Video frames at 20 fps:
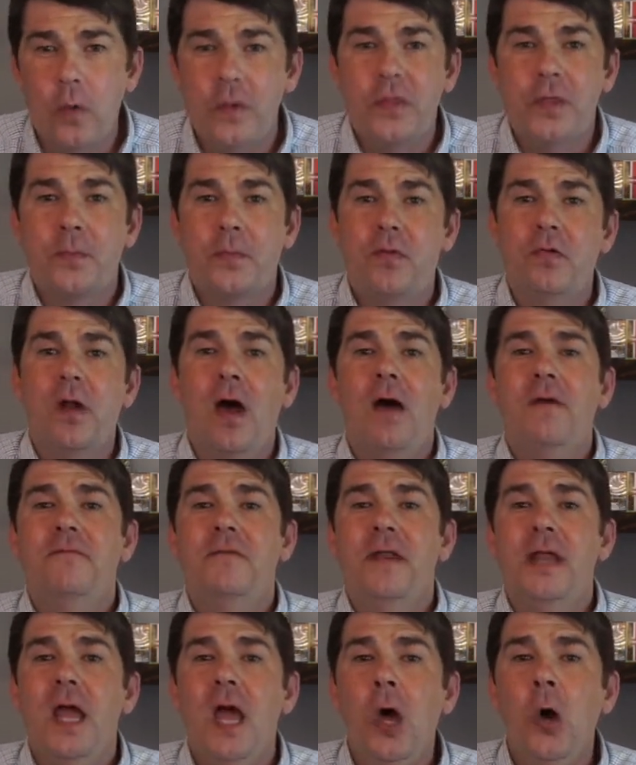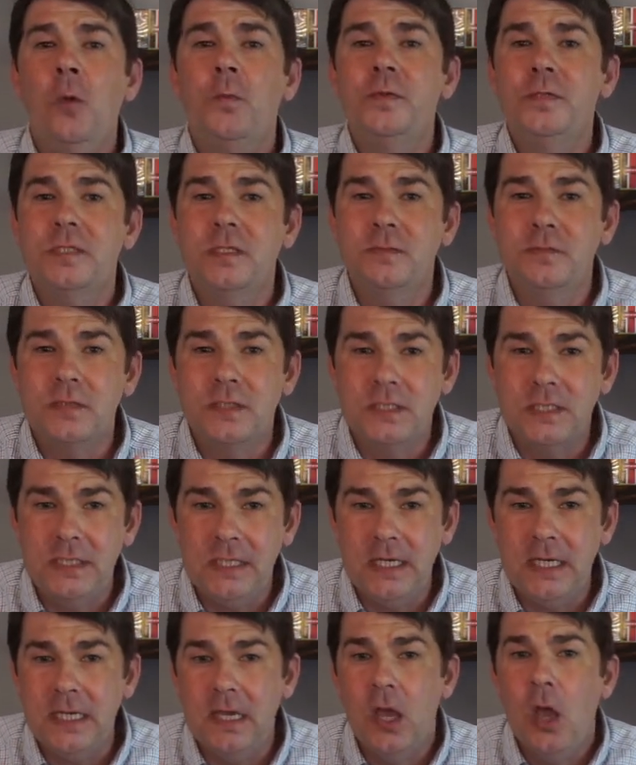with the prophet helps him
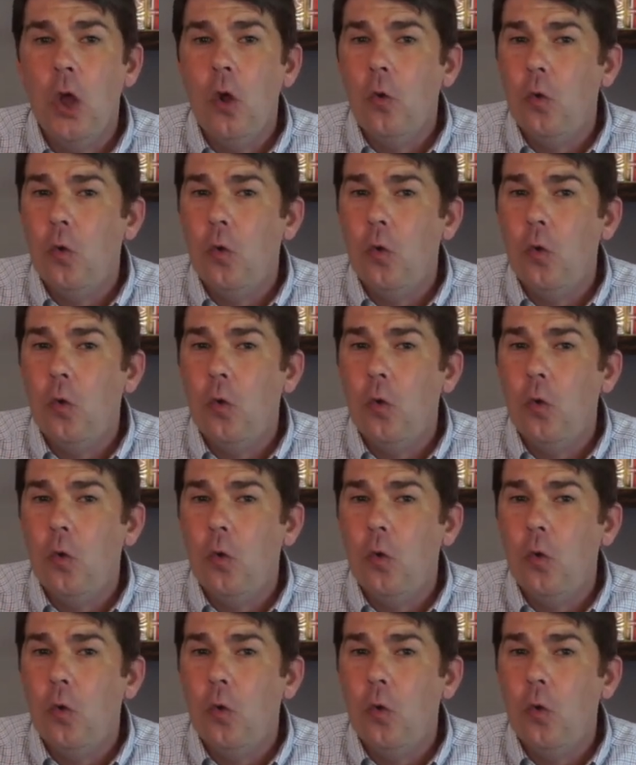see